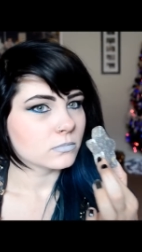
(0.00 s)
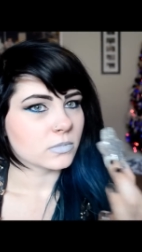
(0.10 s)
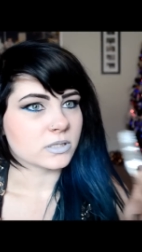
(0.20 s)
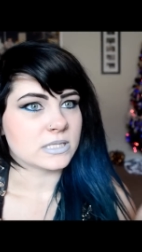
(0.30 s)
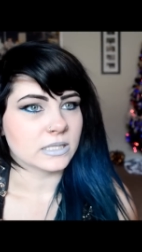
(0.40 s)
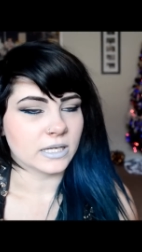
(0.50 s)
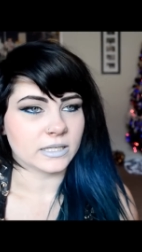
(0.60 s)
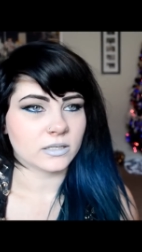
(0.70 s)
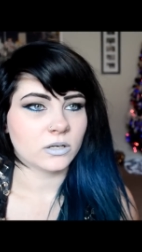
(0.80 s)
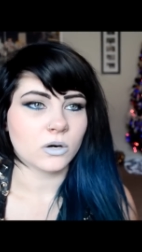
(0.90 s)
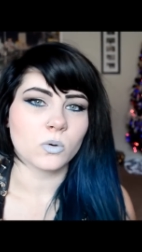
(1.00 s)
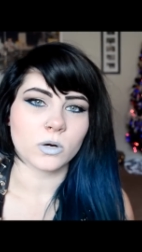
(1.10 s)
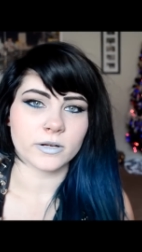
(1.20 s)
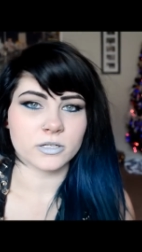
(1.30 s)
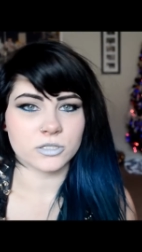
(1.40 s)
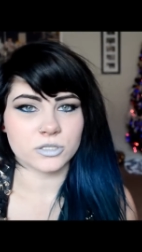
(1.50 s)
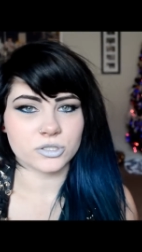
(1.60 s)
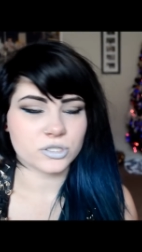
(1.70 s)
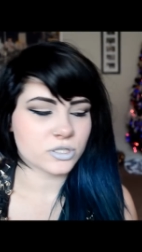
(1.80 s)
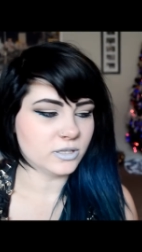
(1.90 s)
I'd say like
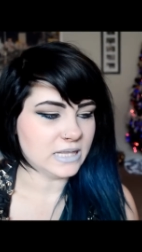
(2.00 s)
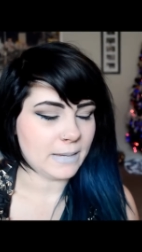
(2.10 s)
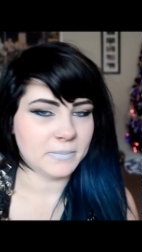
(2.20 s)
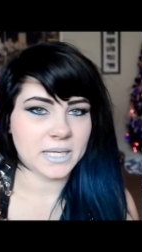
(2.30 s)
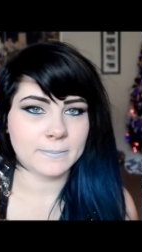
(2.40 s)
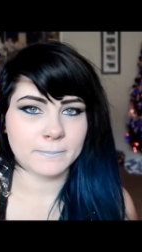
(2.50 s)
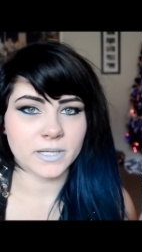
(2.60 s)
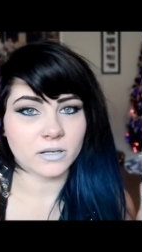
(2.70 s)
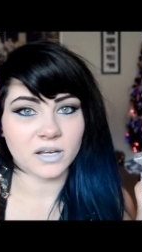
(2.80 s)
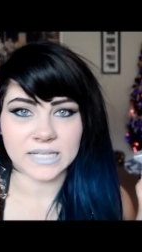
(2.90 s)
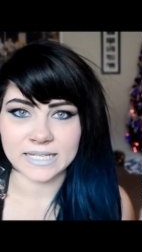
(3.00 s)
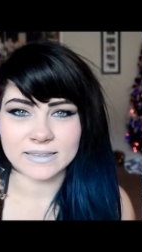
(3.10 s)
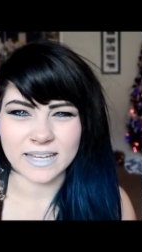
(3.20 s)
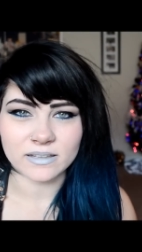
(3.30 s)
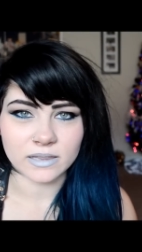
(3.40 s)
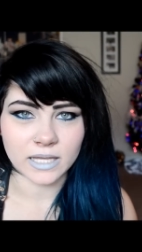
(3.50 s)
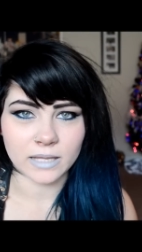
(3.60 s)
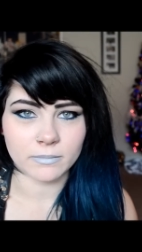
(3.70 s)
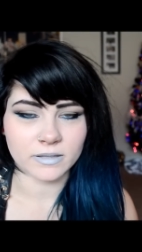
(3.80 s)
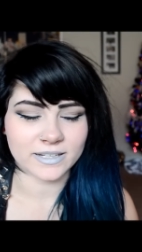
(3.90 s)
orange lemon, but not like that
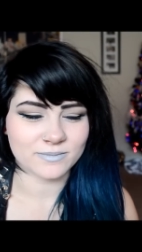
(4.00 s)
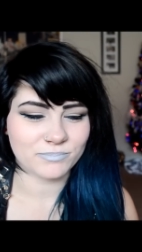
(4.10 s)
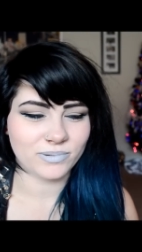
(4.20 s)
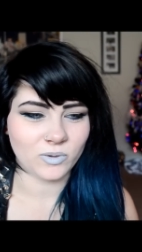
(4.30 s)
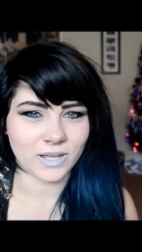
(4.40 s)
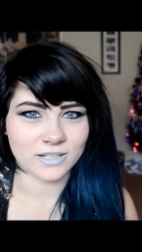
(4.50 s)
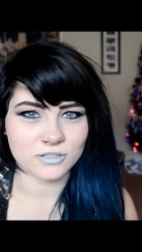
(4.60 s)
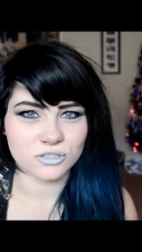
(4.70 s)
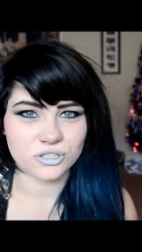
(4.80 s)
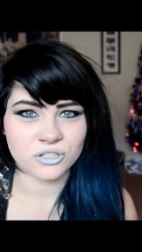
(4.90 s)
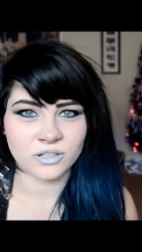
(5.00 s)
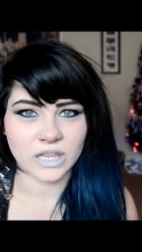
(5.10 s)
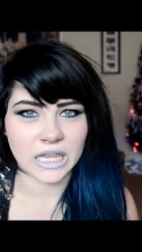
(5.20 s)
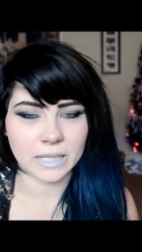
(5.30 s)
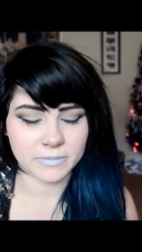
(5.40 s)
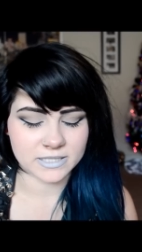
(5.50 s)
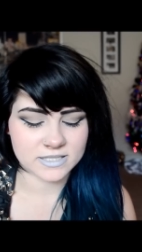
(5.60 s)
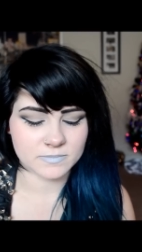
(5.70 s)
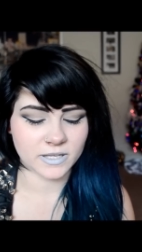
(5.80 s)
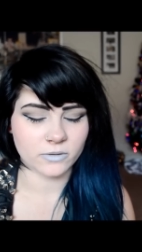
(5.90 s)
like pledge lemon
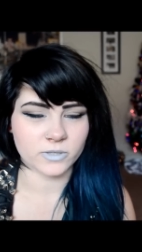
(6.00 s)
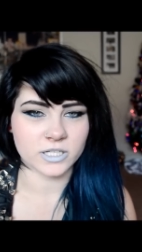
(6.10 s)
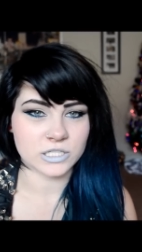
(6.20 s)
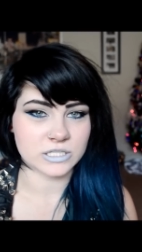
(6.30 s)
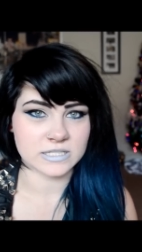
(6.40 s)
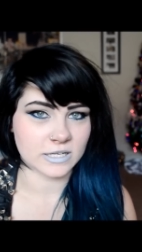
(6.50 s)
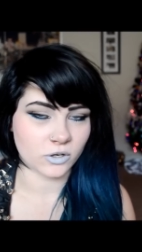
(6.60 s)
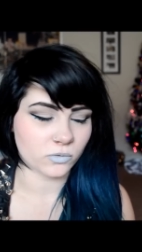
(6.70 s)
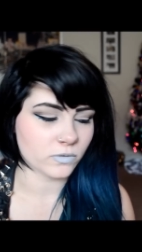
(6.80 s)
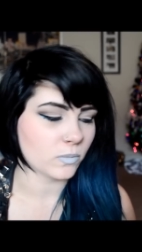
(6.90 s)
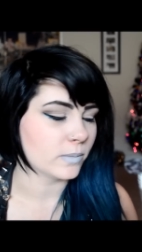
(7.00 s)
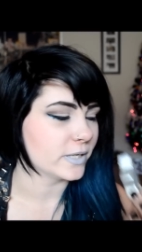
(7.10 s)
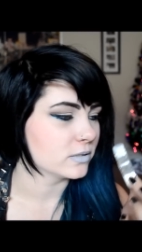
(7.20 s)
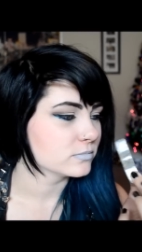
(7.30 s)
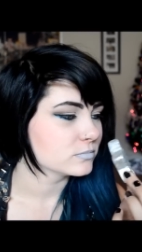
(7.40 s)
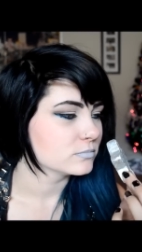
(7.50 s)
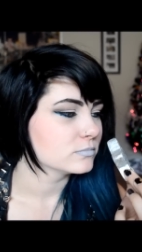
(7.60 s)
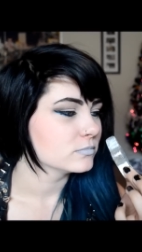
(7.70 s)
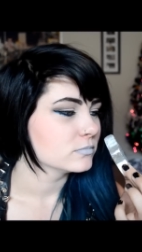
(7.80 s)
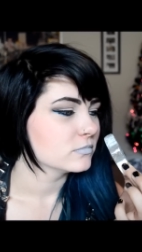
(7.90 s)
smell where it's just like overwhelming.
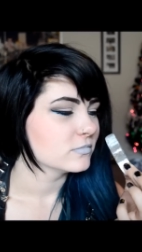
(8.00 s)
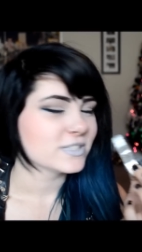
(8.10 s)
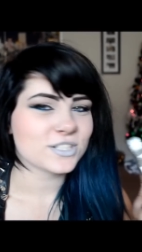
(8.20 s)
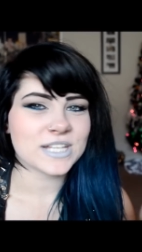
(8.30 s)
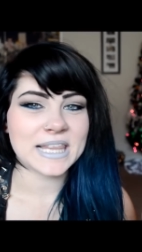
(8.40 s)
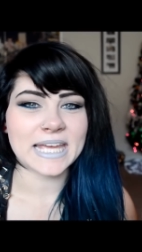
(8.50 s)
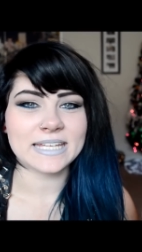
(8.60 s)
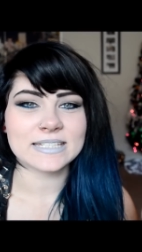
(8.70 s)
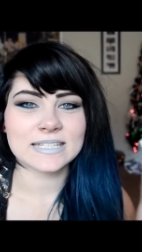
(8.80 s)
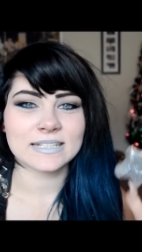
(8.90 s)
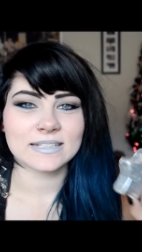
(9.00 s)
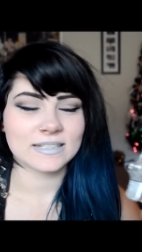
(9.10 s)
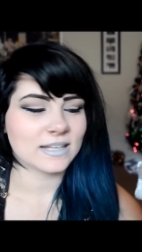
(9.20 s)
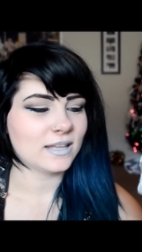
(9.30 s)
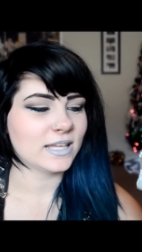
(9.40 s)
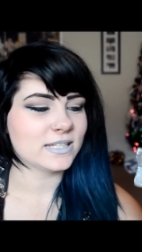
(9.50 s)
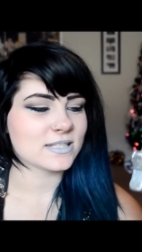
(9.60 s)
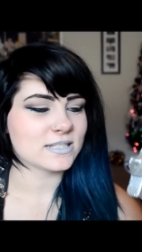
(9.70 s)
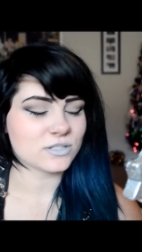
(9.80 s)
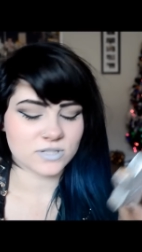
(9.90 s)
Just a light a light
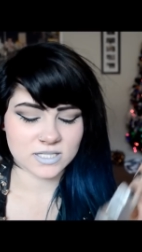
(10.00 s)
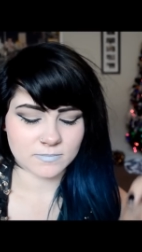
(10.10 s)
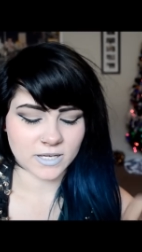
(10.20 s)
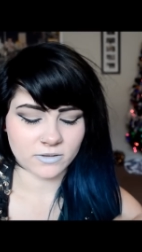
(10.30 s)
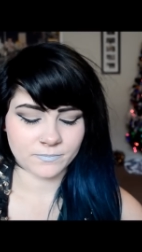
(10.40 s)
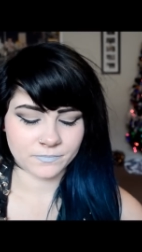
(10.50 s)
citrus smell.